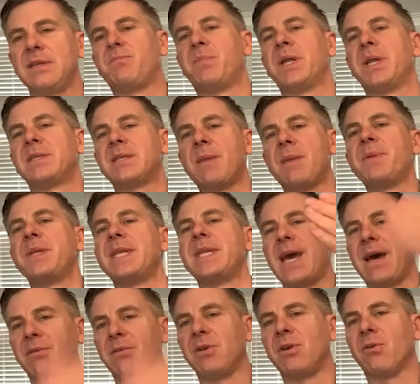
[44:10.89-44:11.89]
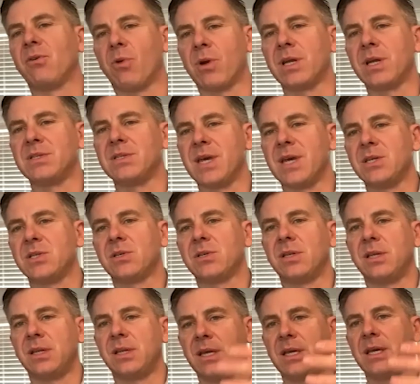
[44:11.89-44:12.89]
but it's up and down your
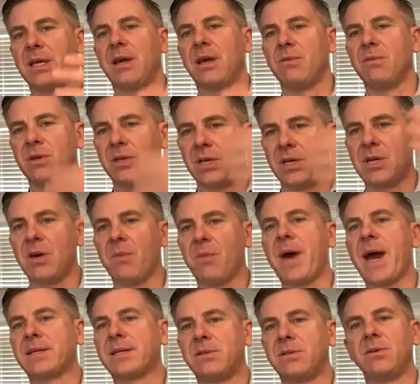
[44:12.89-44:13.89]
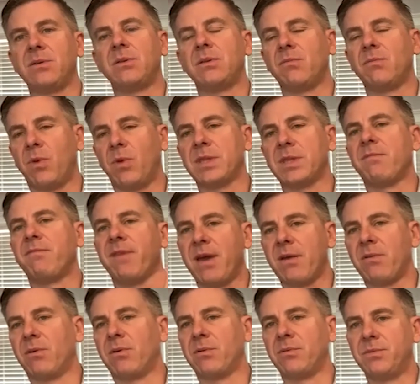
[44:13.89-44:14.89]
organization. You know, go back to what the
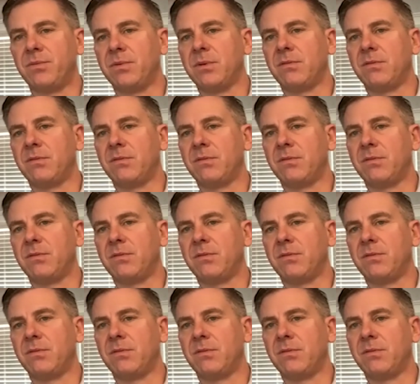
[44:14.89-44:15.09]
federal